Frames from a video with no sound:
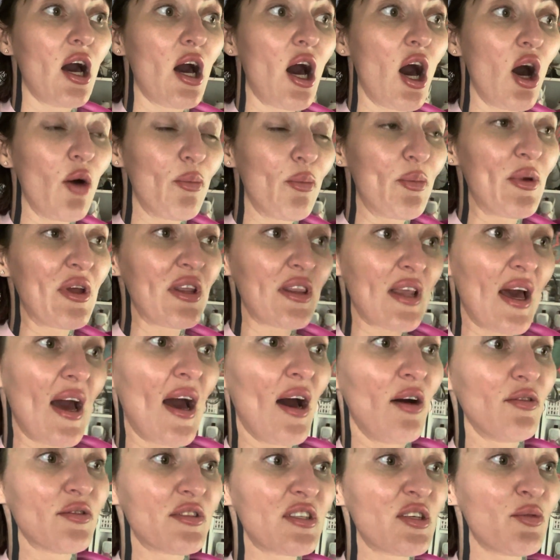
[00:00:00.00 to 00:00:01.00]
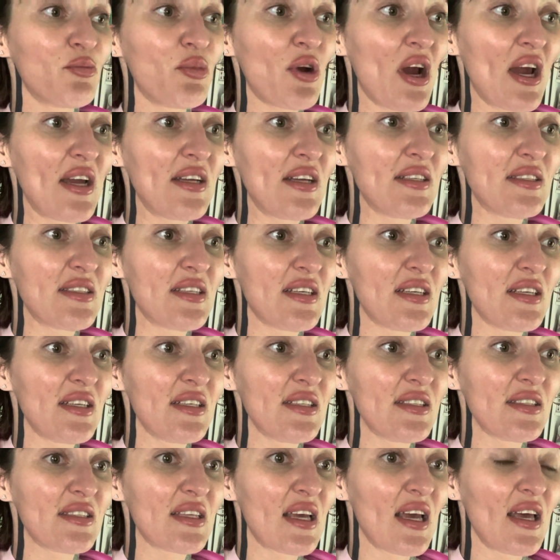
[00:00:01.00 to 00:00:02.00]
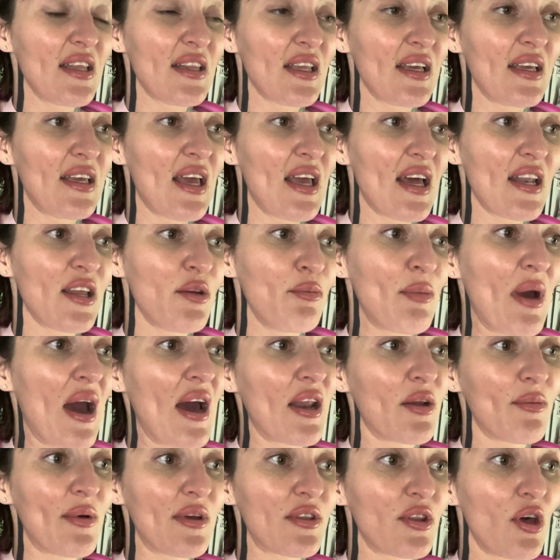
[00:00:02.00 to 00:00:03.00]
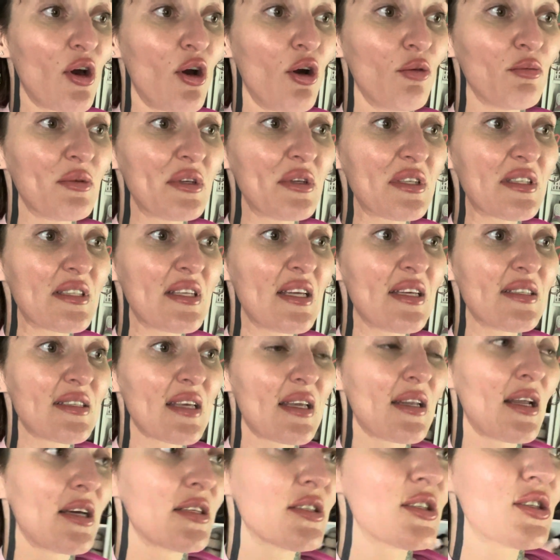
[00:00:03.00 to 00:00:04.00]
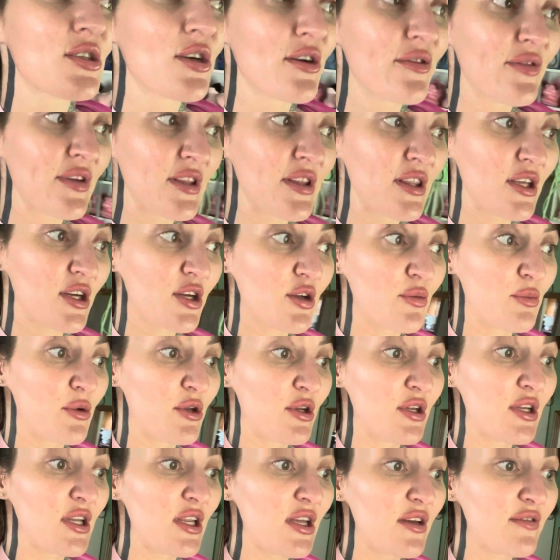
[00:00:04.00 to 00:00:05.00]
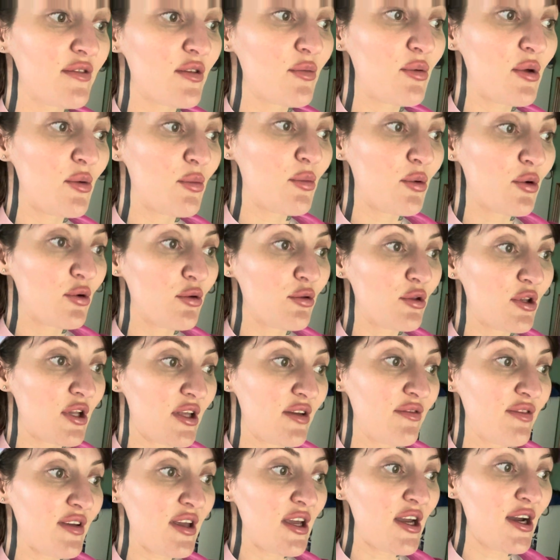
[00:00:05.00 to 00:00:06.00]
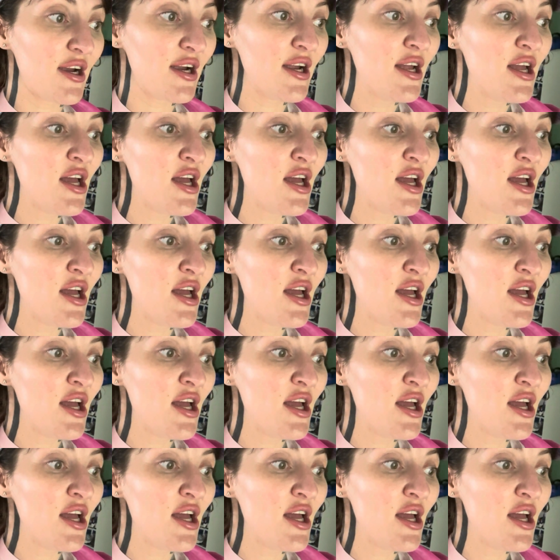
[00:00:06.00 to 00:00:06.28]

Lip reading: upping the housing prices and then getting mad about the homelessness and not serving the community of the people who live here.